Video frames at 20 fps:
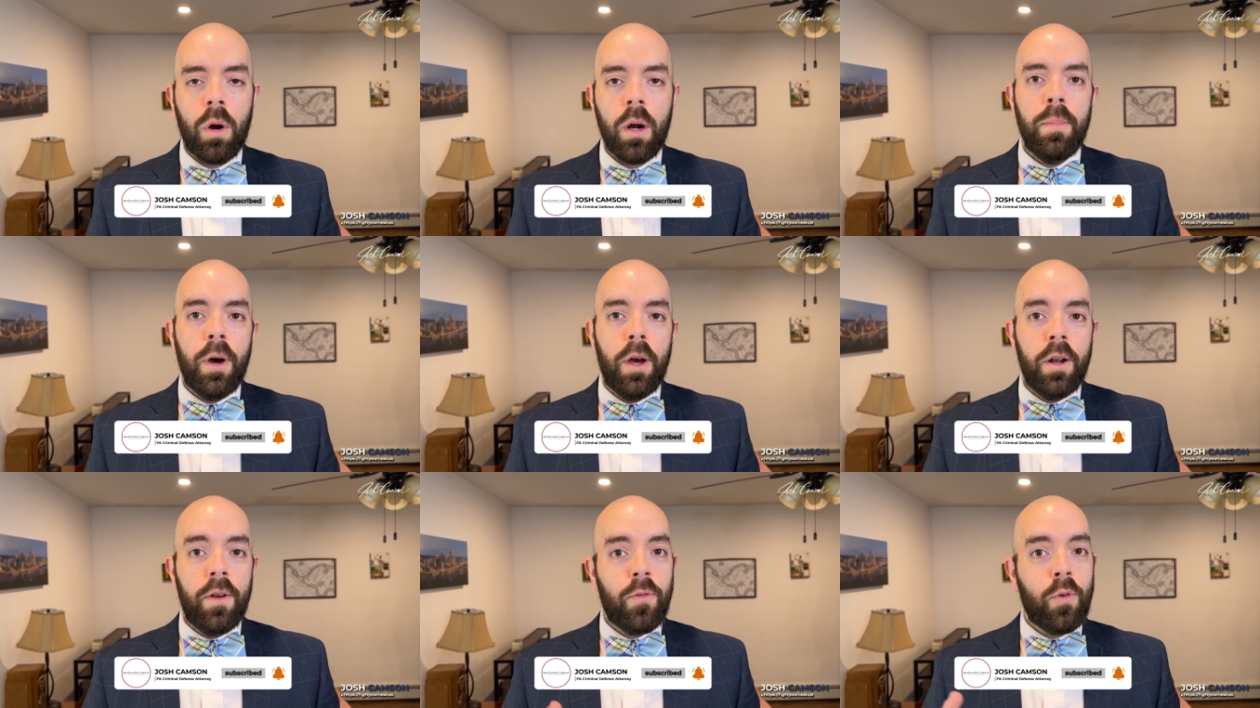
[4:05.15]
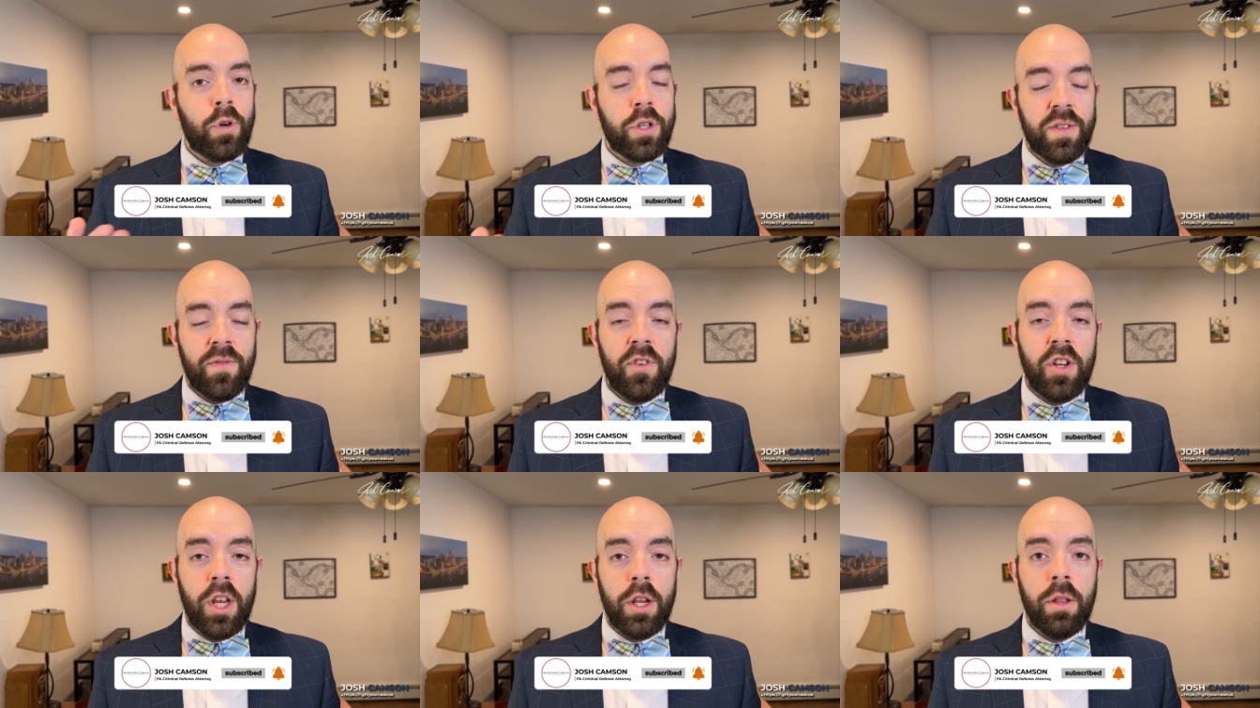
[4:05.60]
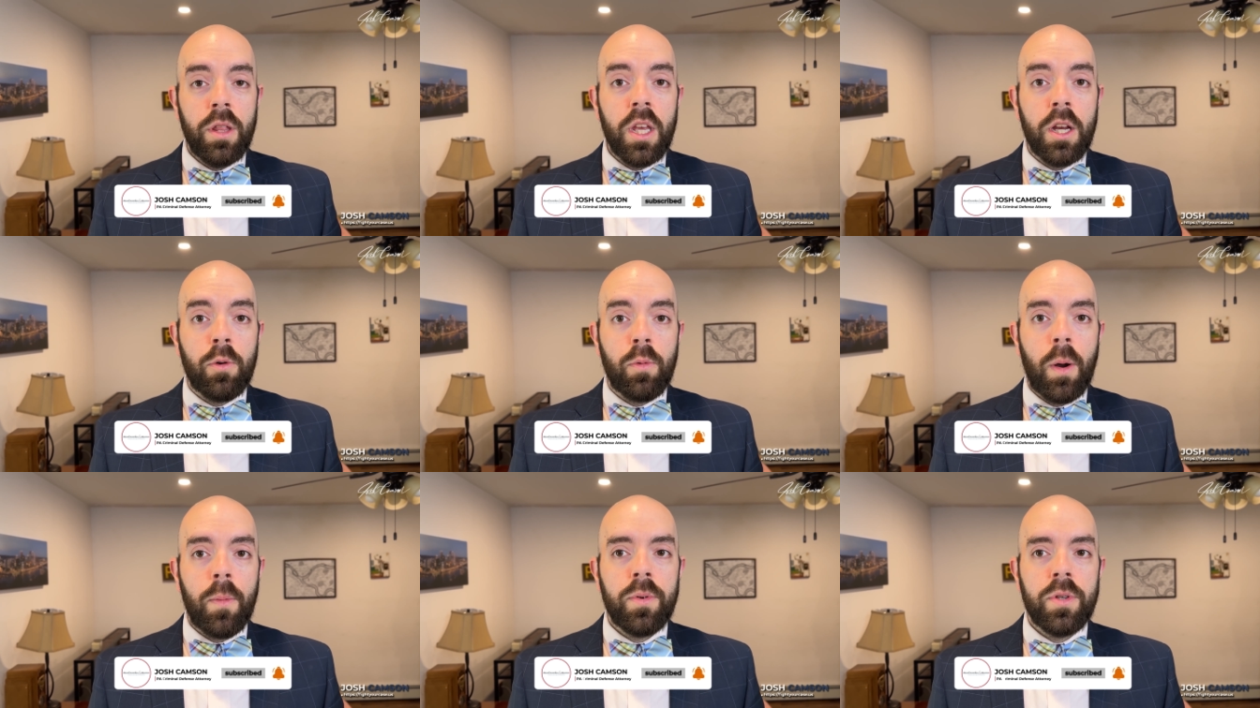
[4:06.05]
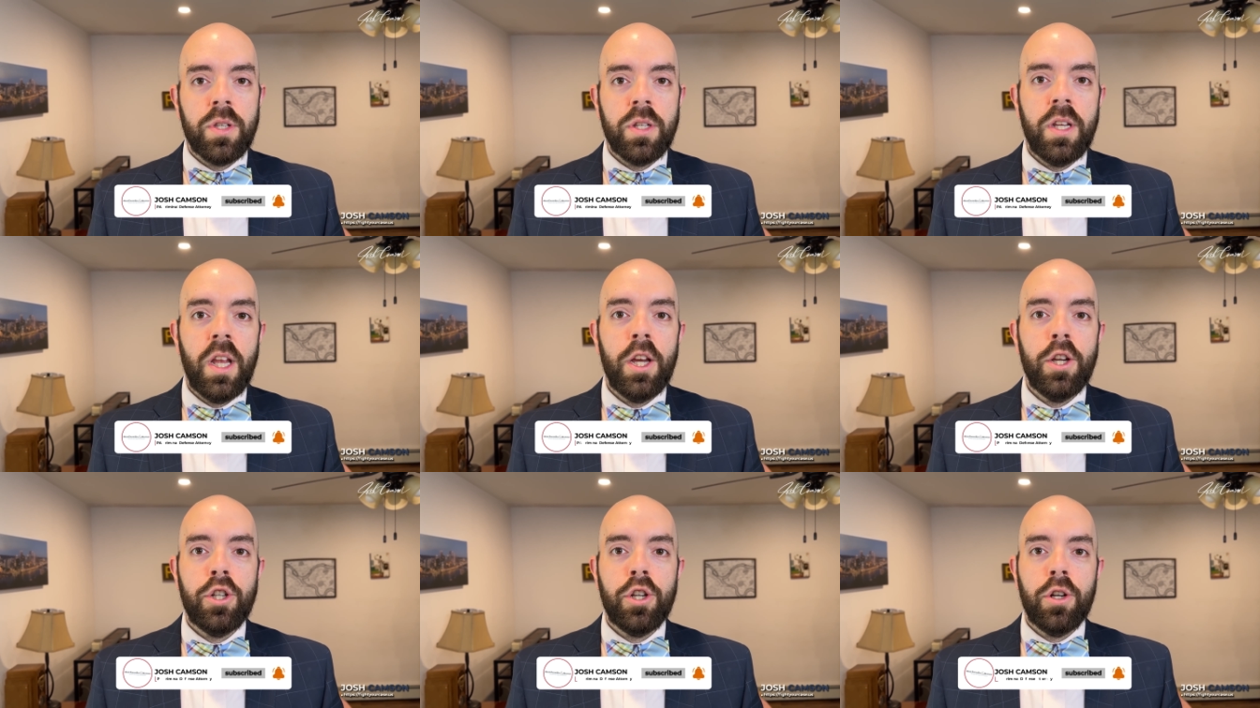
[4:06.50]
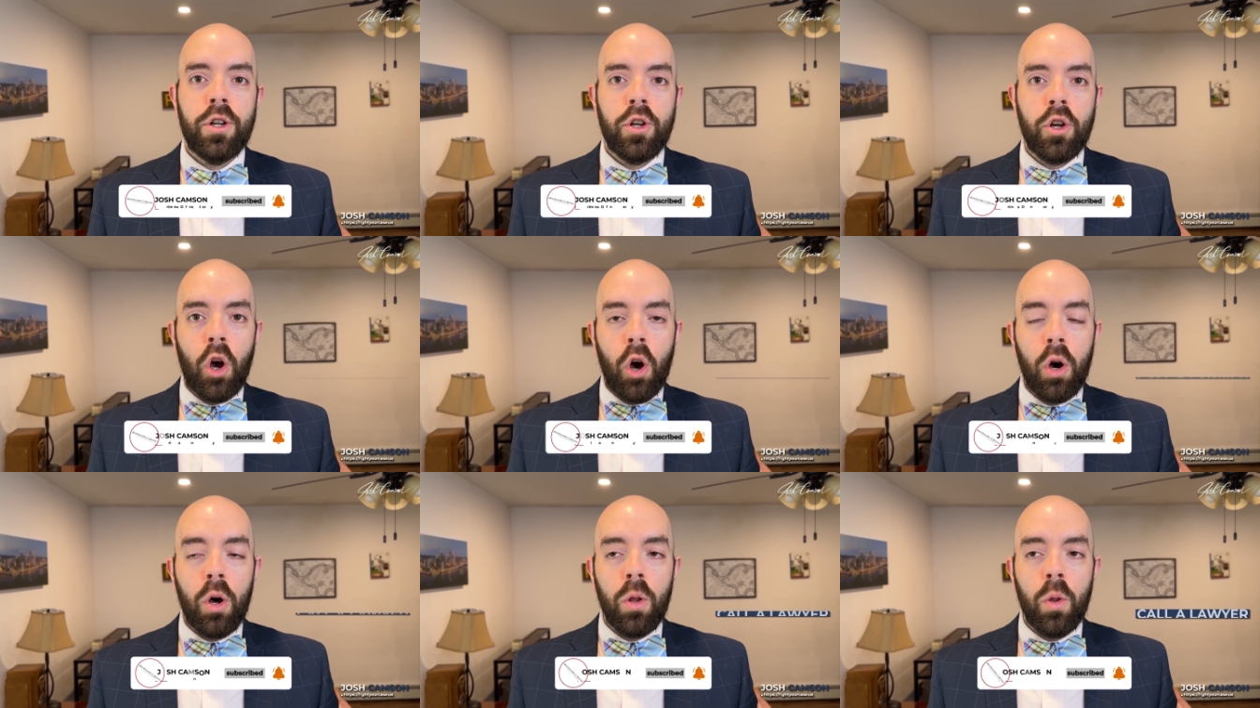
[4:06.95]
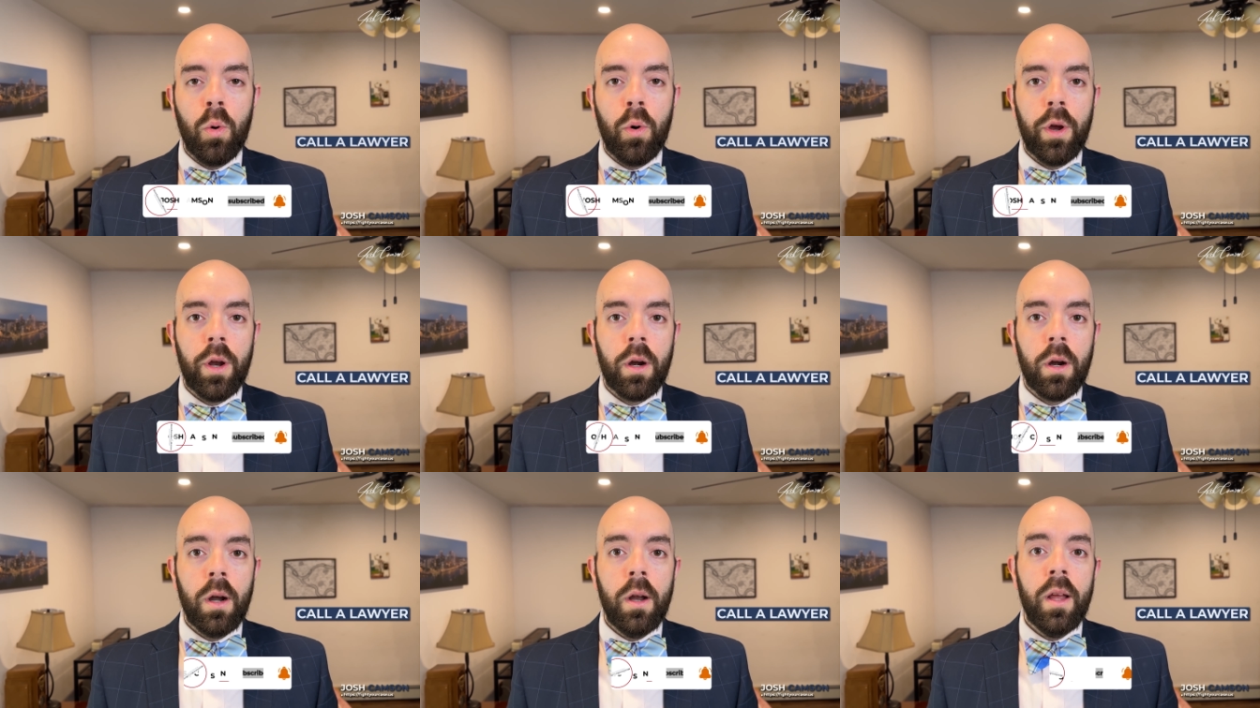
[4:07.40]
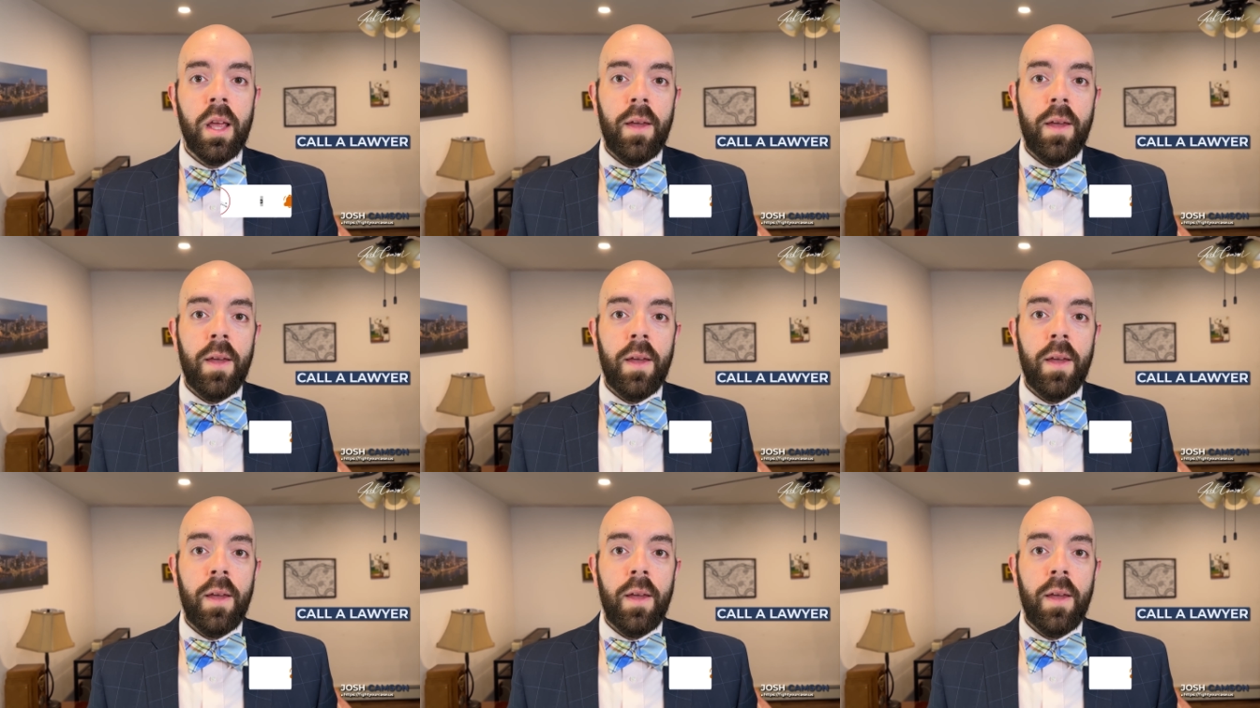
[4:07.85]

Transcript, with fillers: But of course, if you need legal representation, call a lawyer.